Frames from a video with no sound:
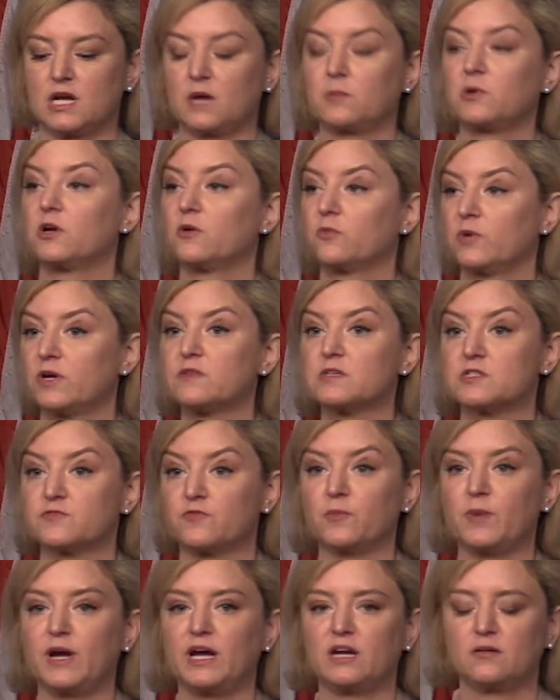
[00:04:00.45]
and I'm going to read this
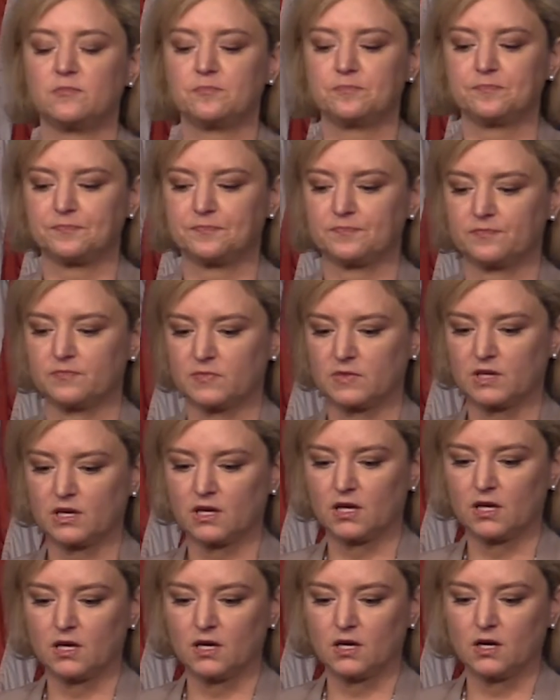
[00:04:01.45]
verbatim,
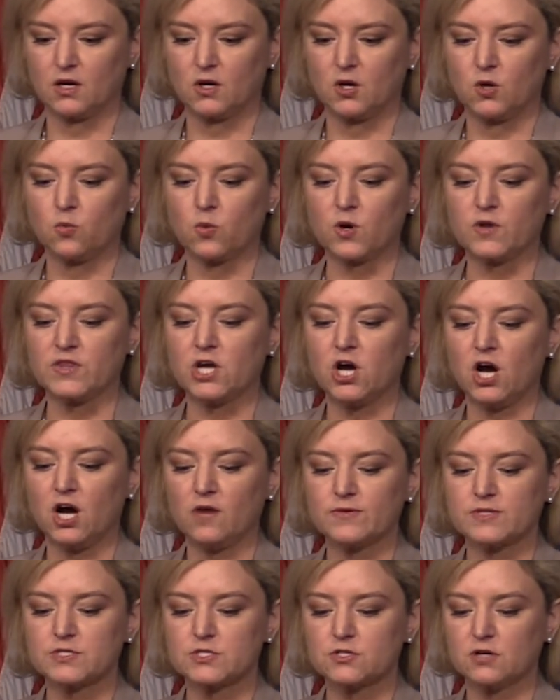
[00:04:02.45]
where the
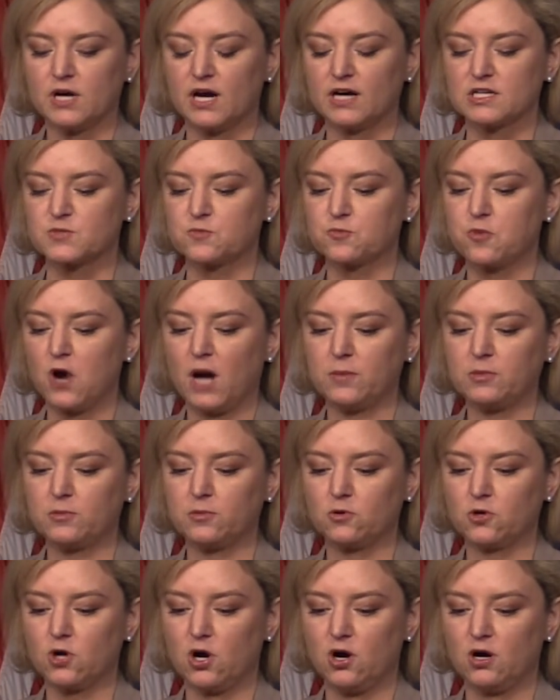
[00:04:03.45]
officer has
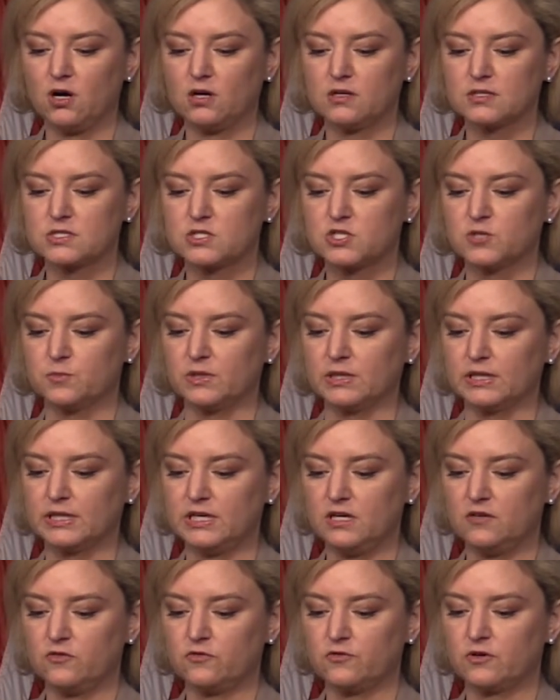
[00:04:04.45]
probable cause to
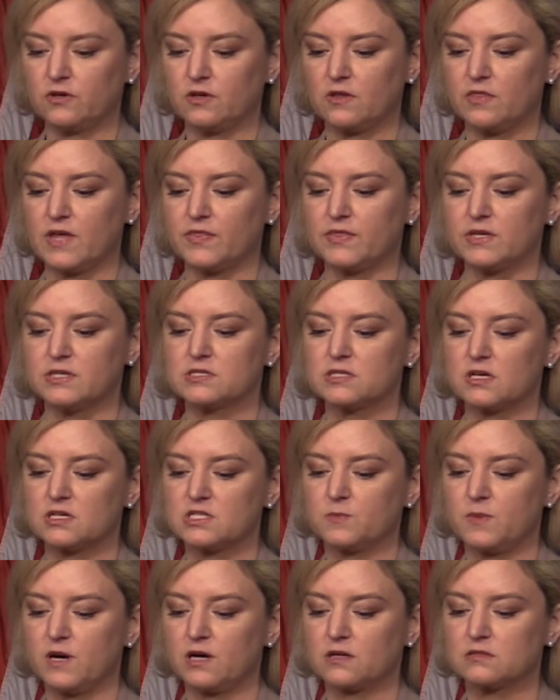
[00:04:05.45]
believe that the
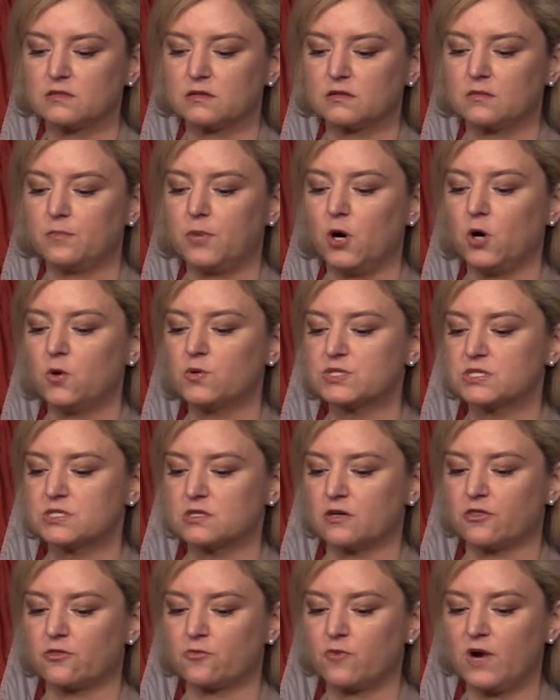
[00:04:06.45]
suspect poses
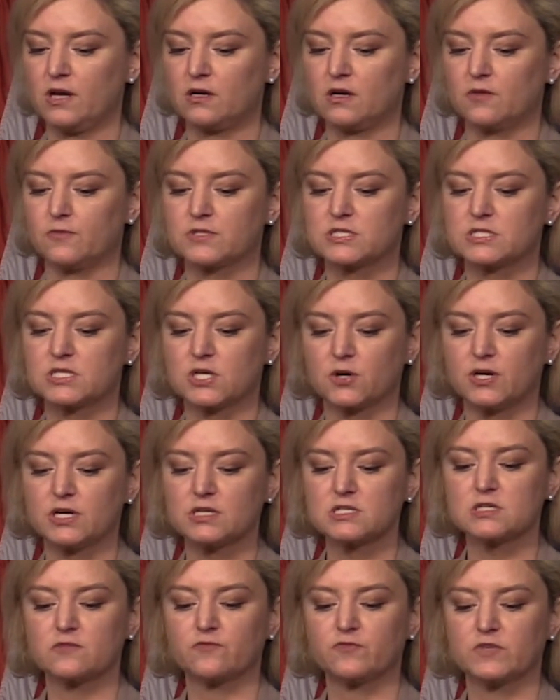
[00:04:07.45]
a threat of
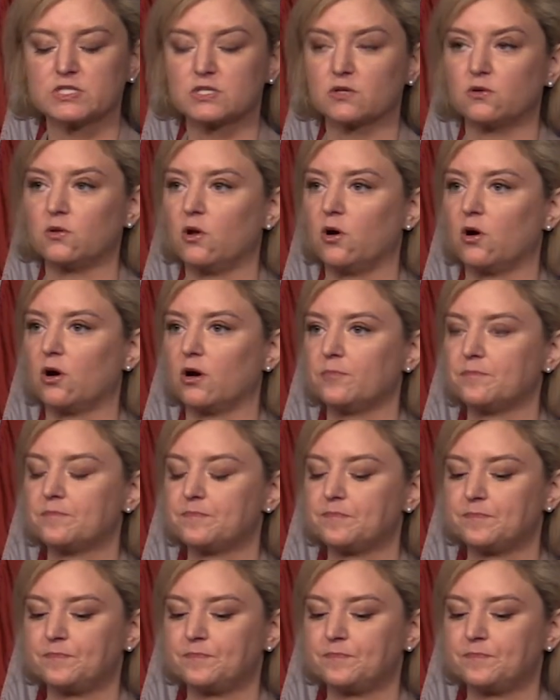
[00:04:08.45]
serious physical harm,